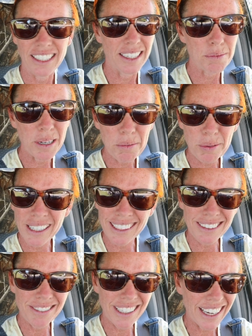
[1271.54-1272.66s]
Today's been a
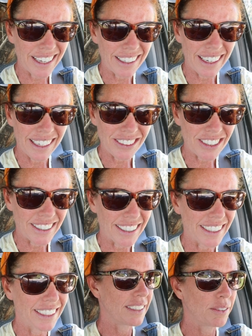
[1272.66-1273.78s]
productive day, actually.